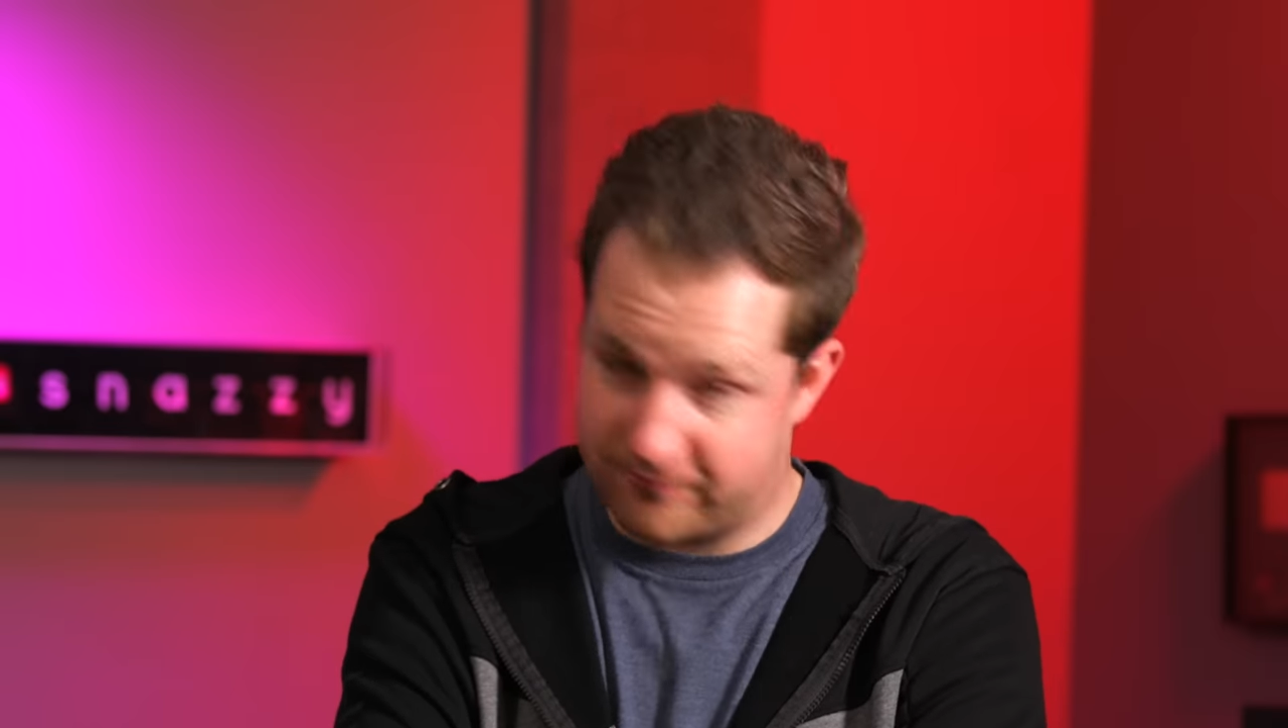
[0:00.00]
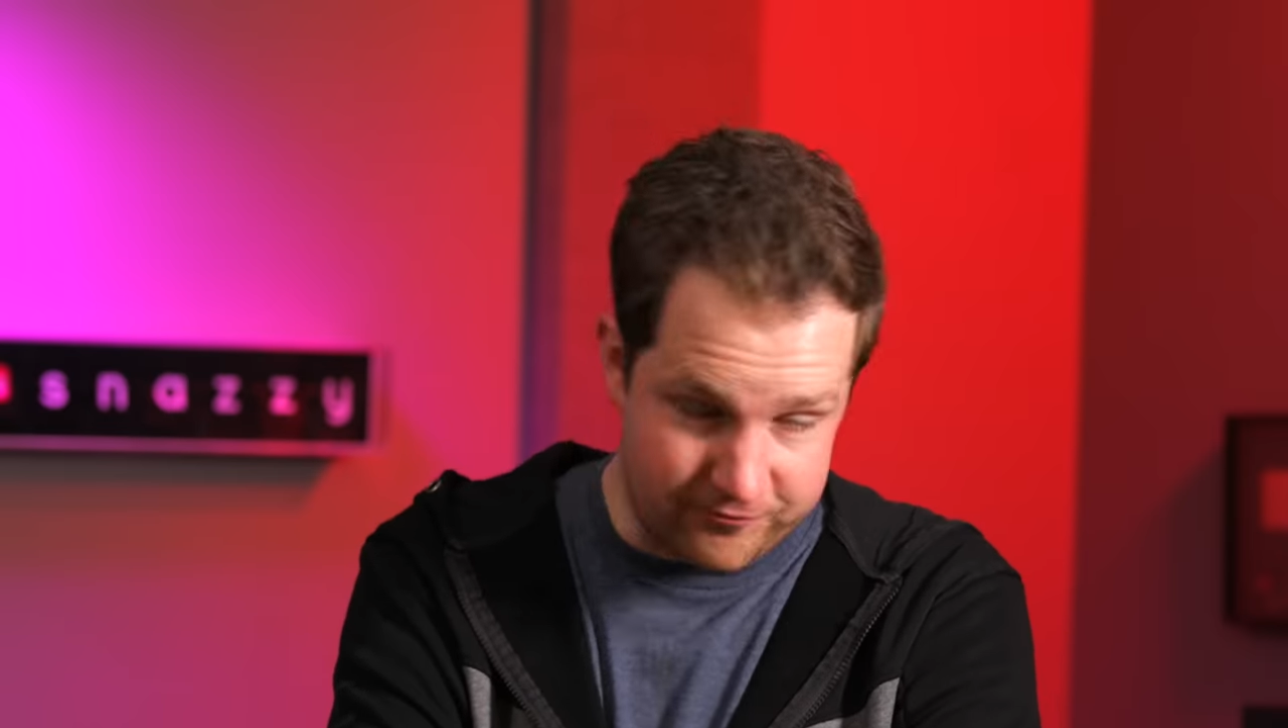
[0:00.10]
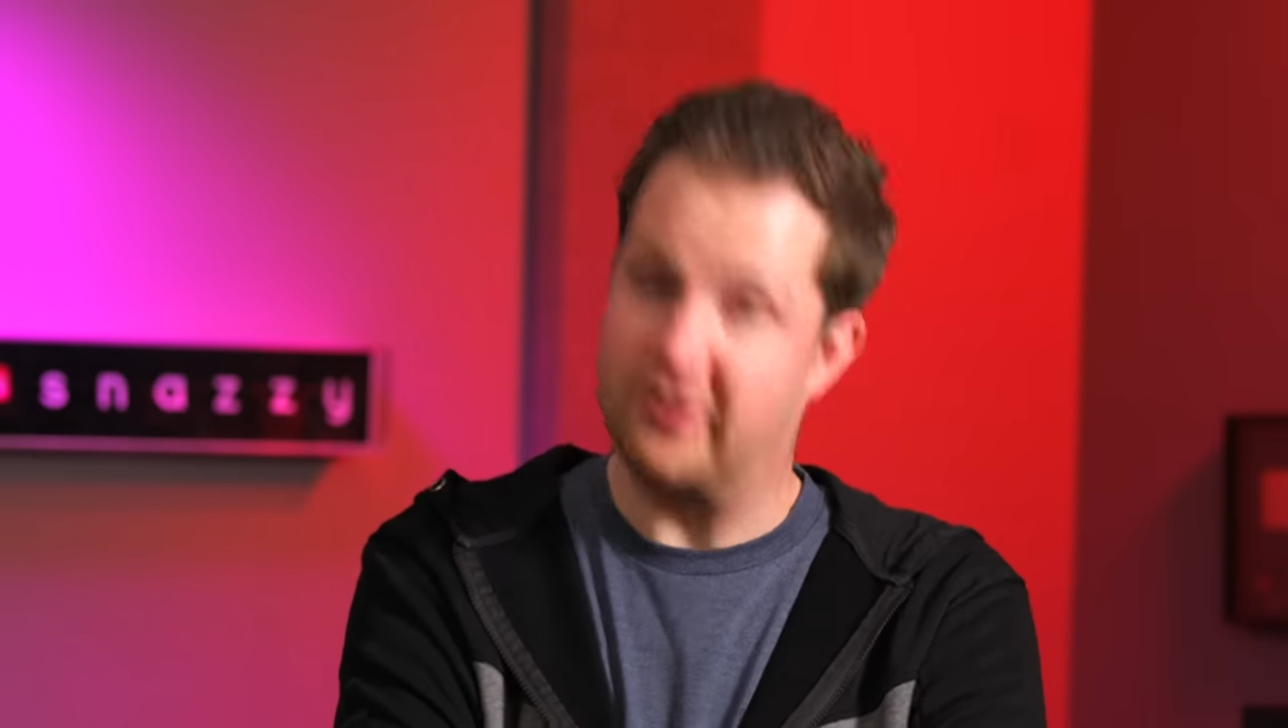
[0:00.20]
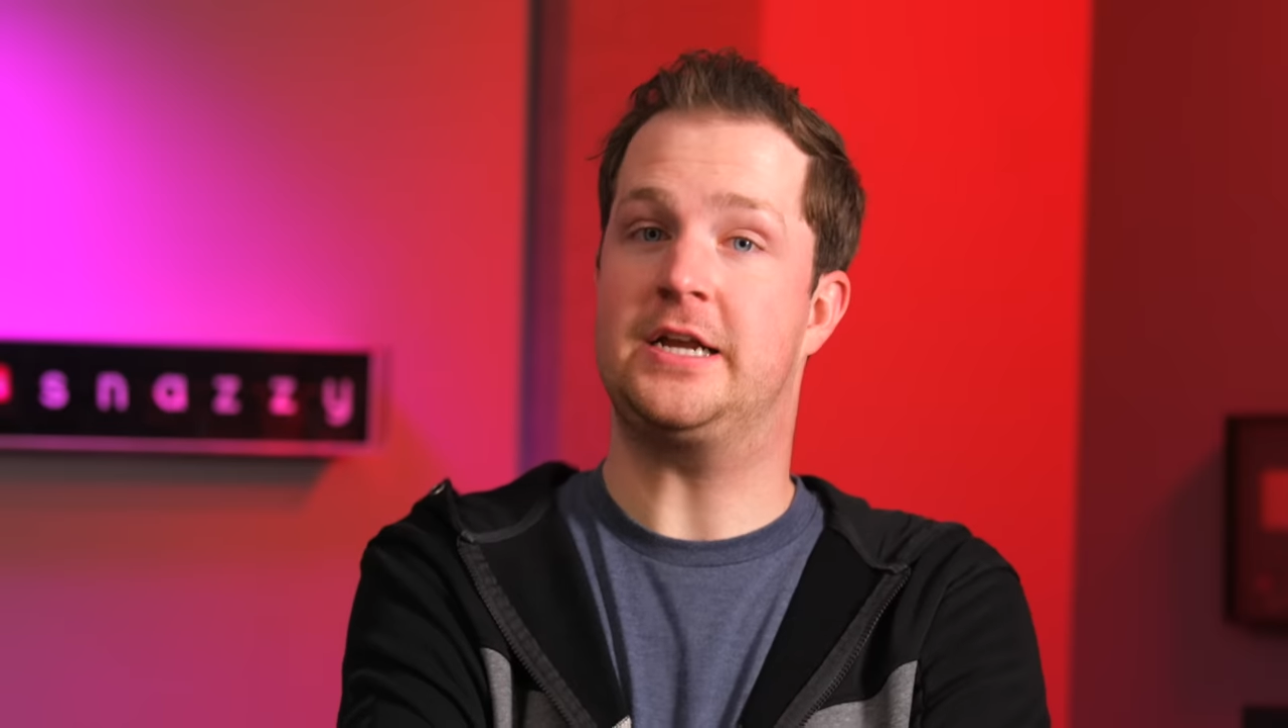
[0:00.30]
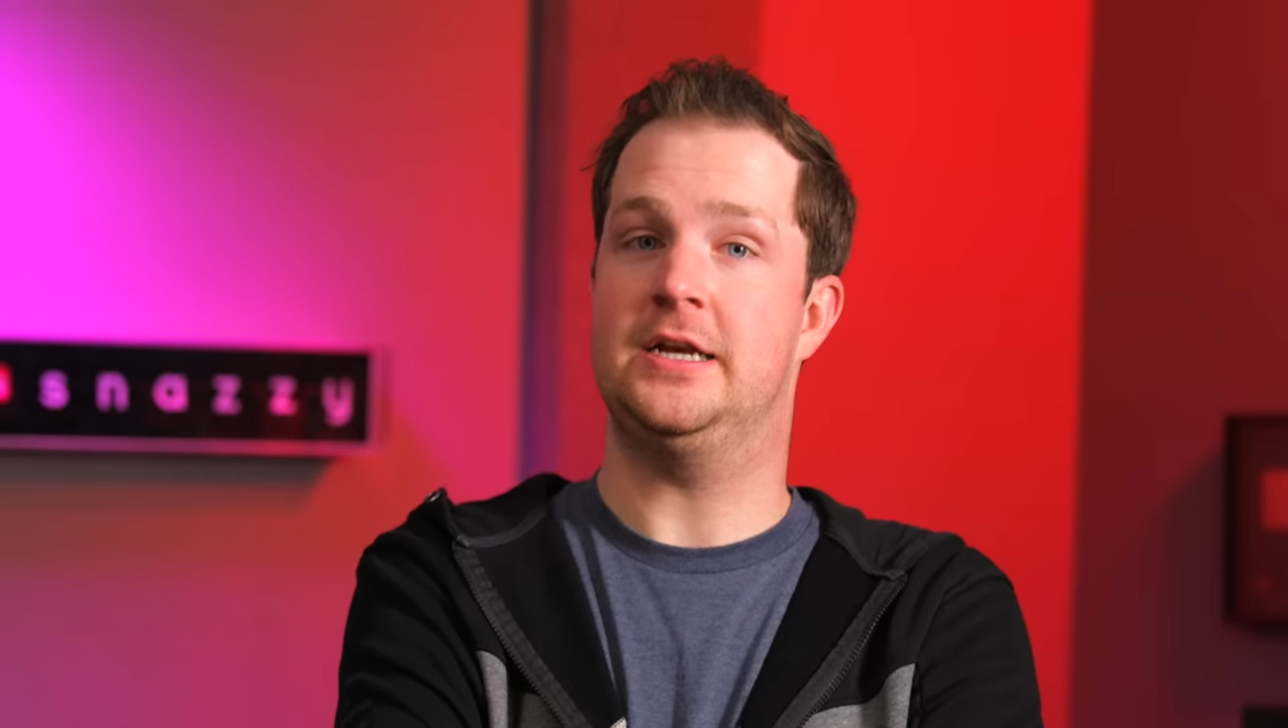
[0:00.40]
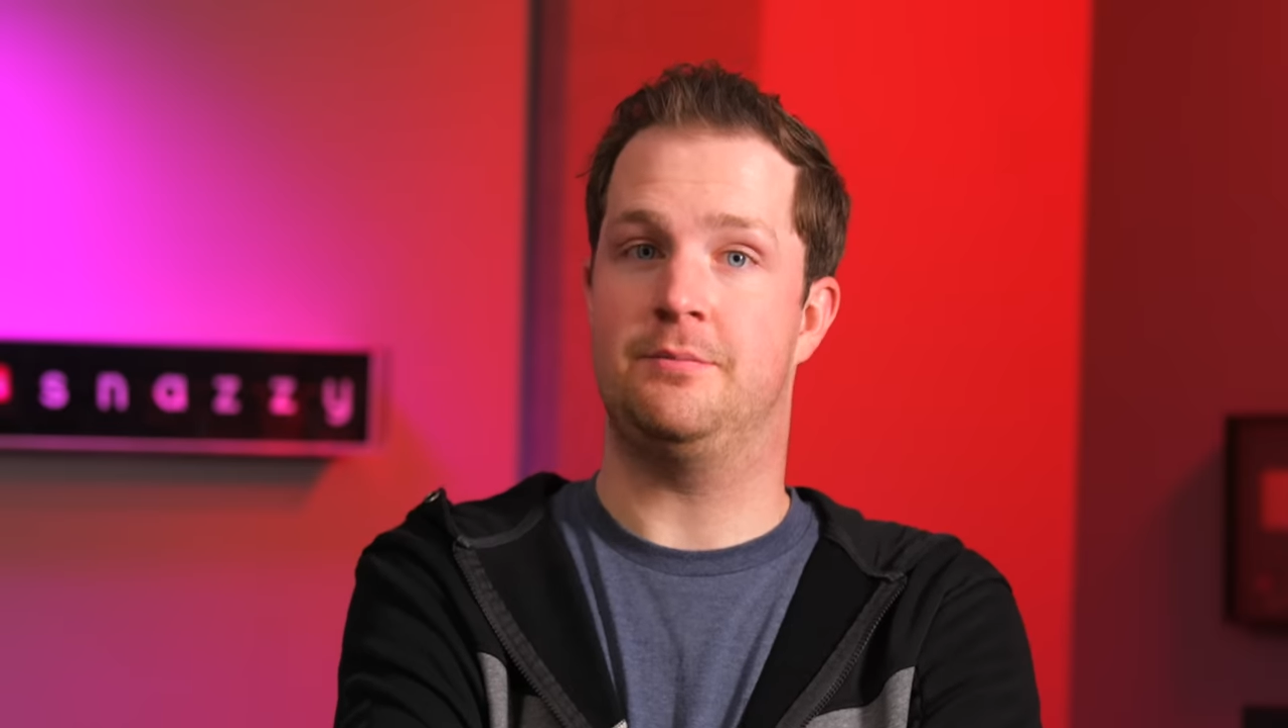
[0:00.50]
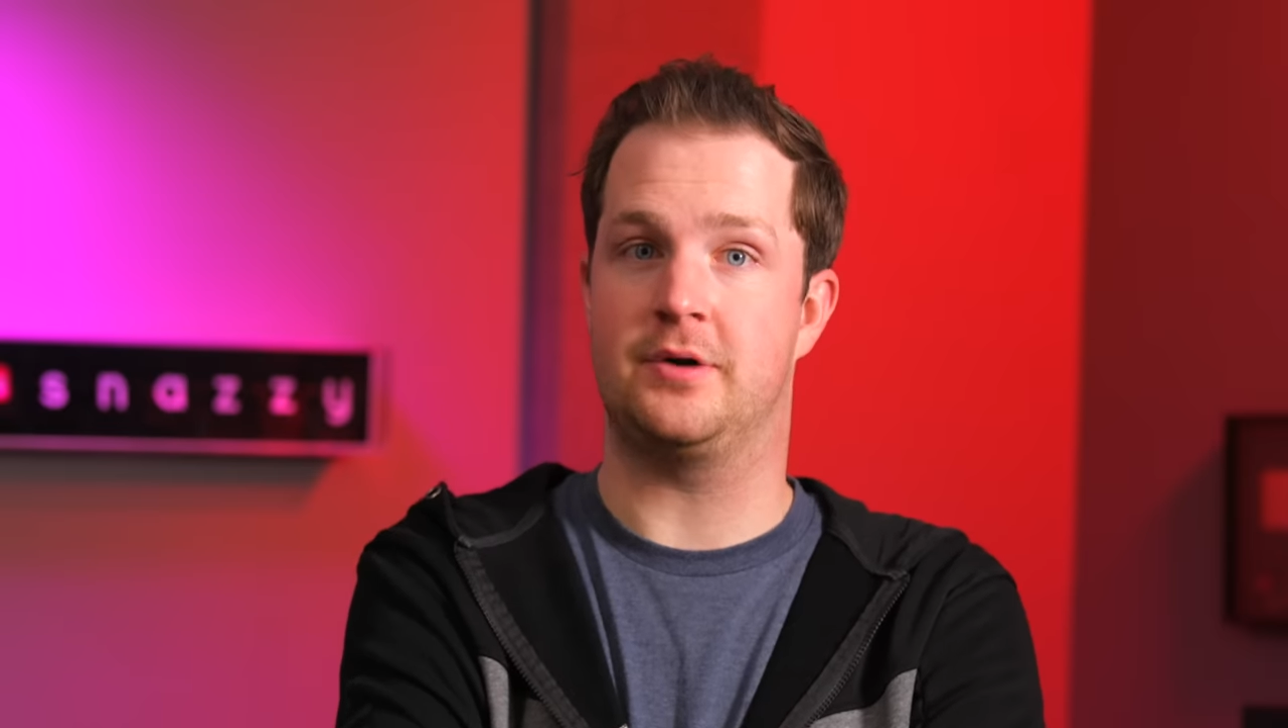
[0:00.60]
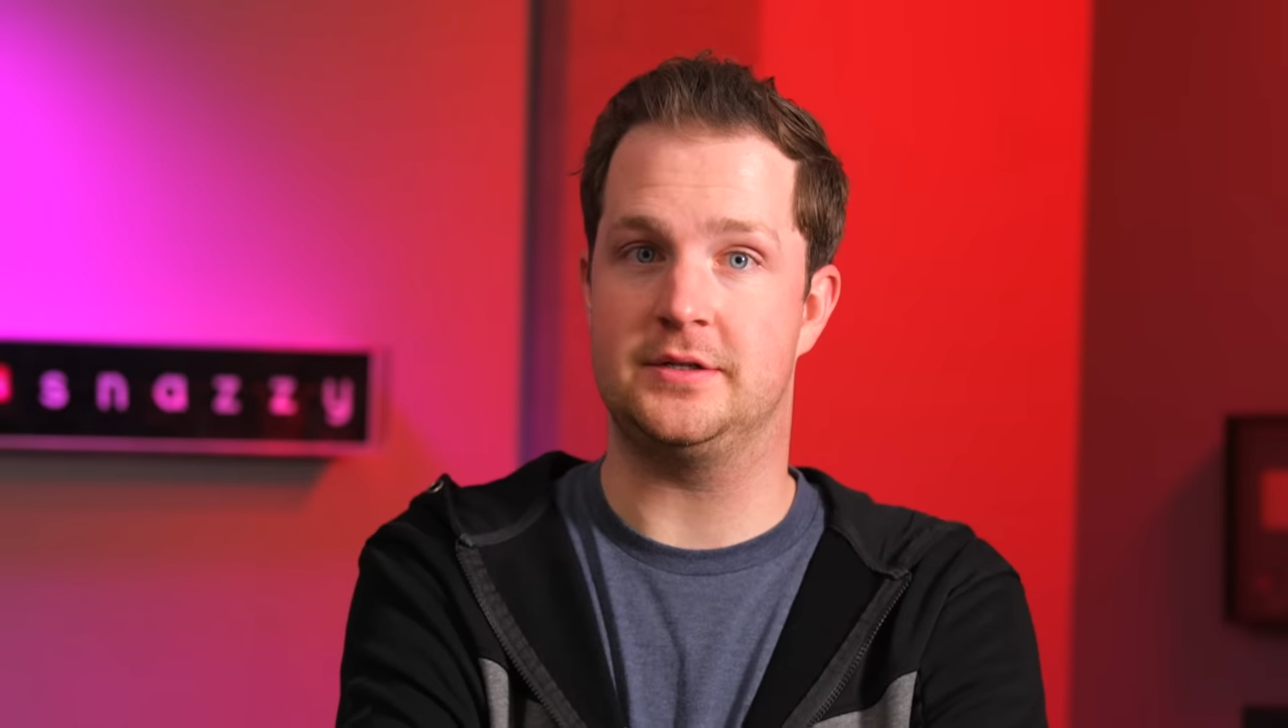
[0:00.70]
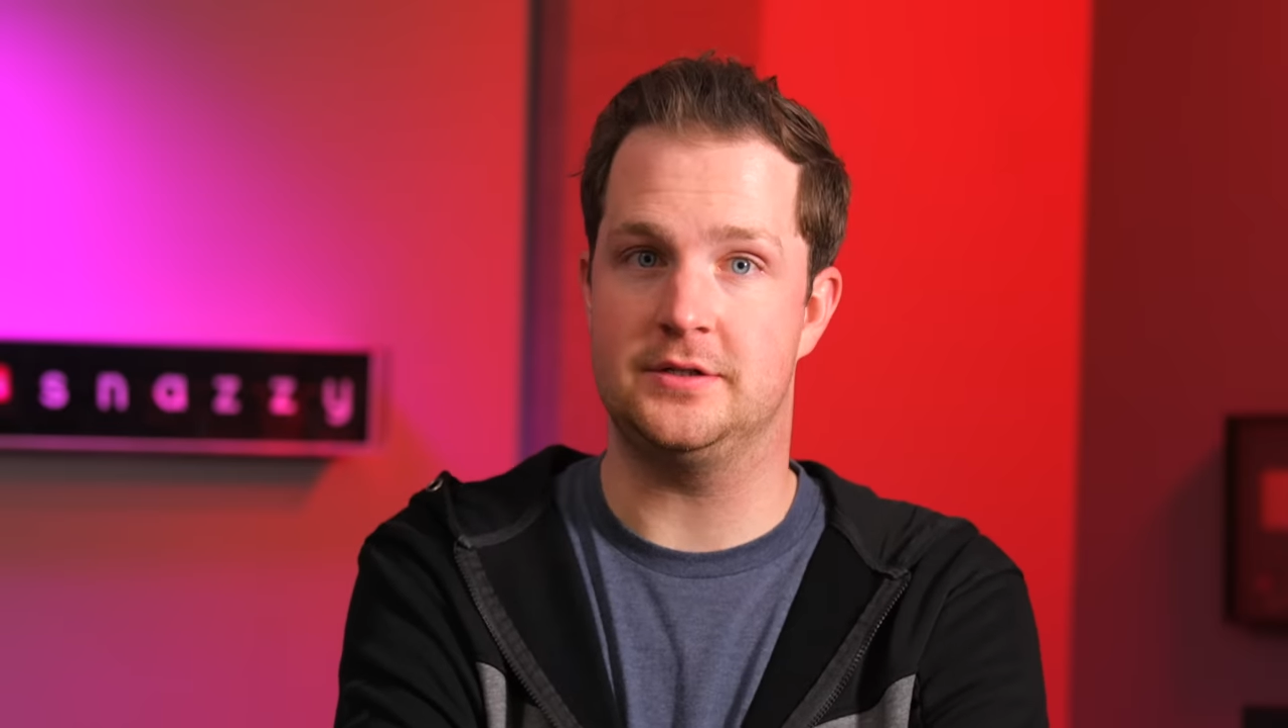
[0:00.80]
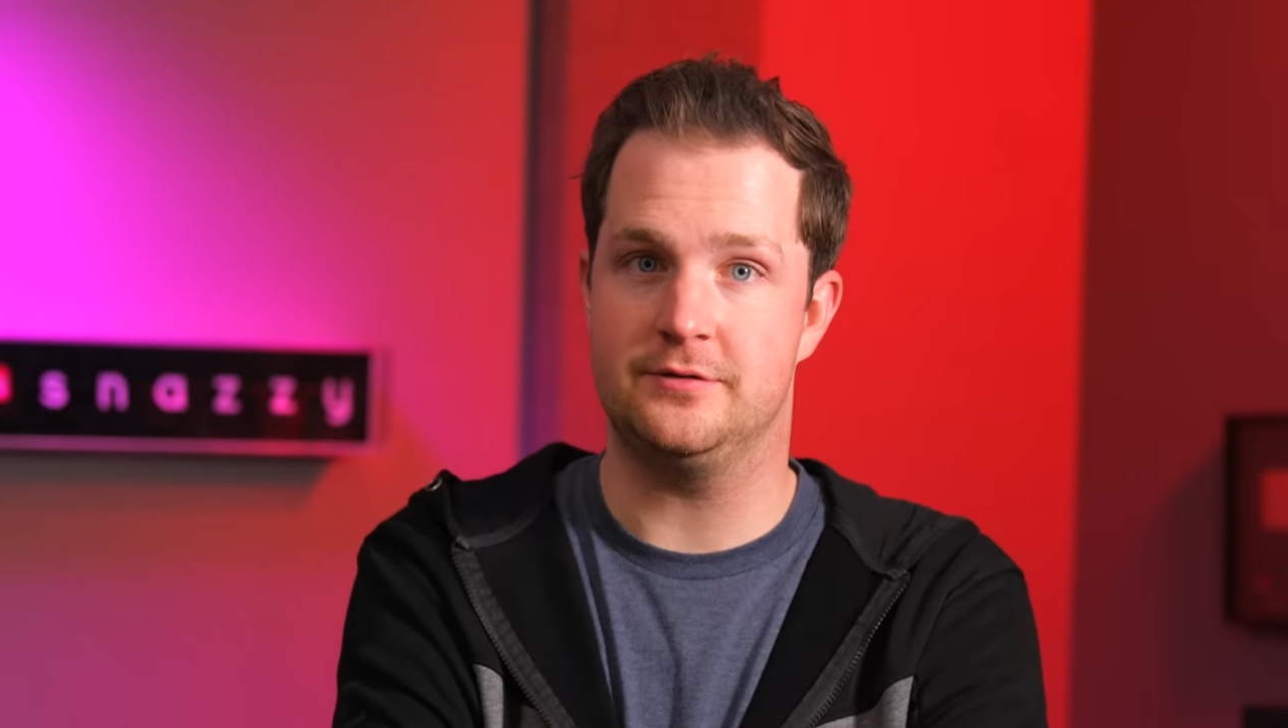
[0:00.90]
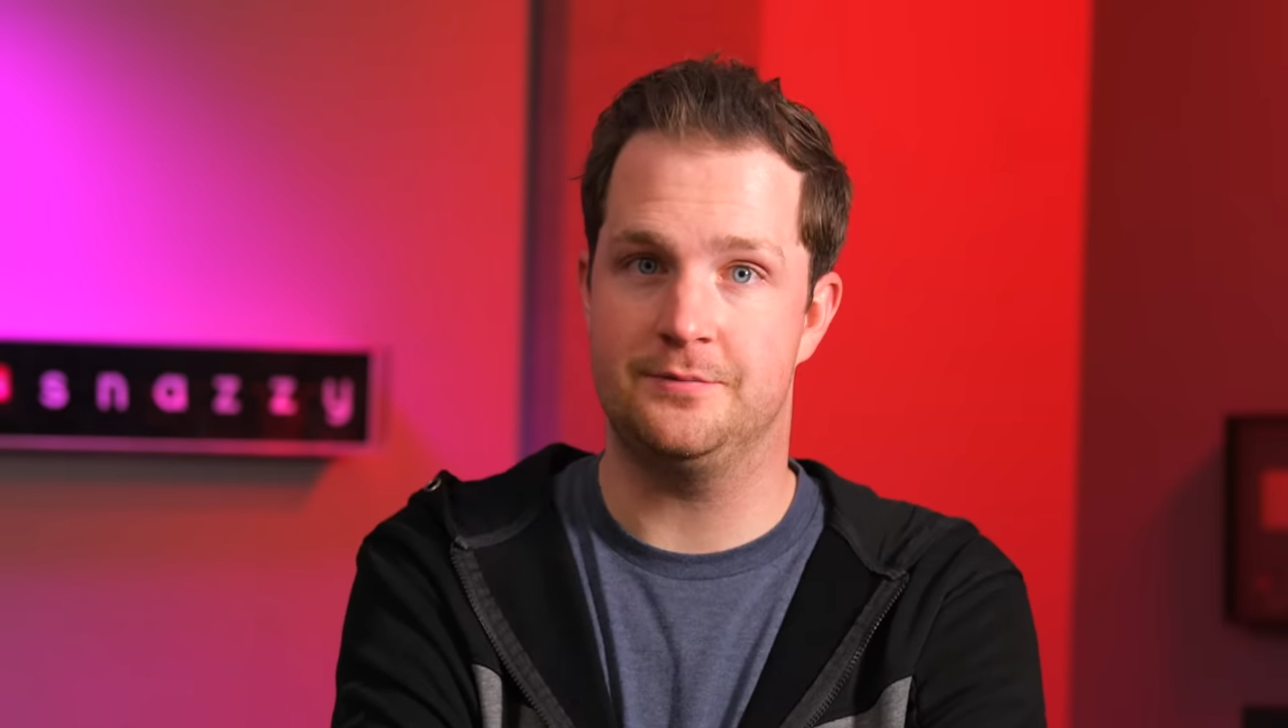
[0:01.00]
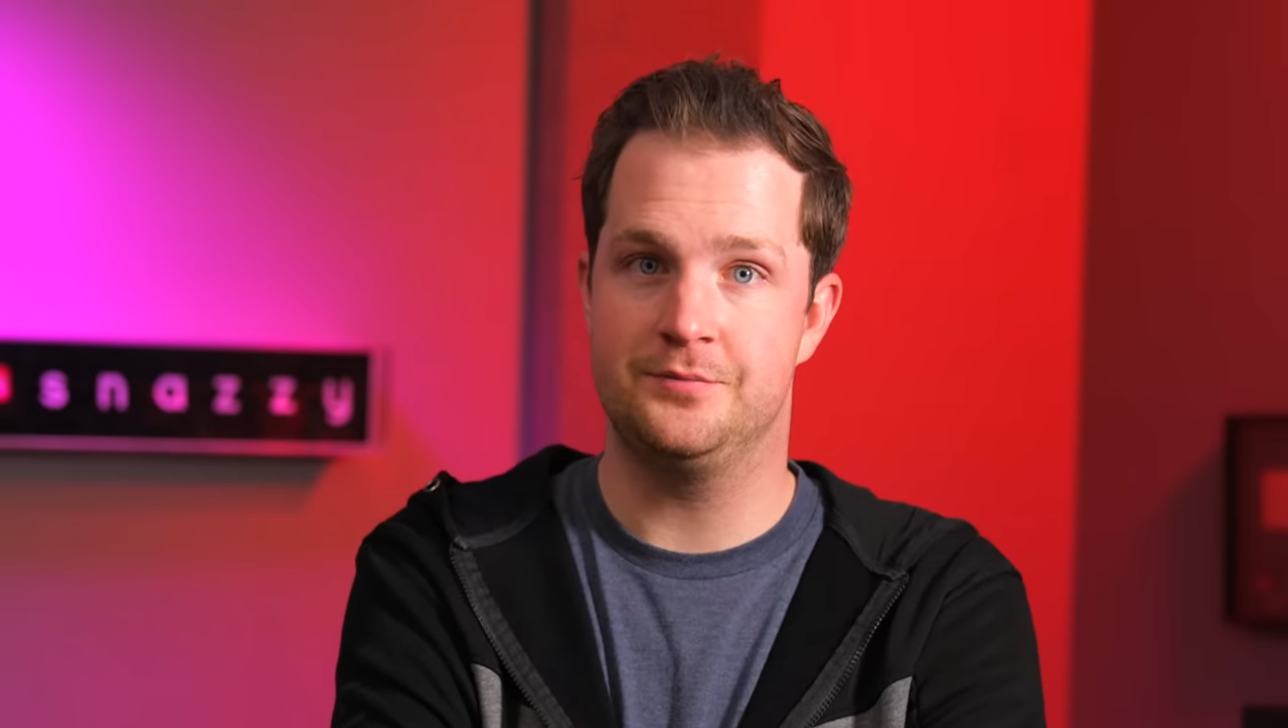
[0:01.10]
frickin' impressive.